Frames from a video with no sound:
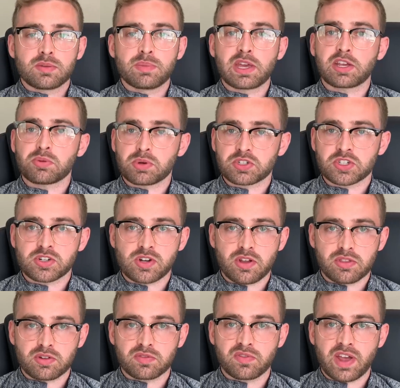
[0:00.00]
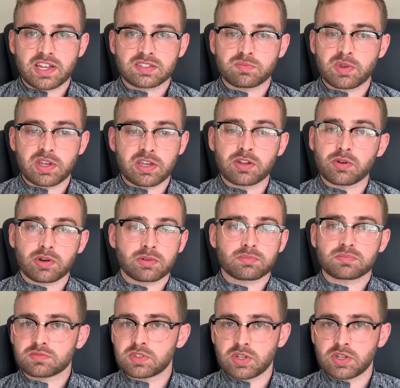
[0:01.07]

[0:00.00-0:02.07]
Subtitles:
make a return on their investment or,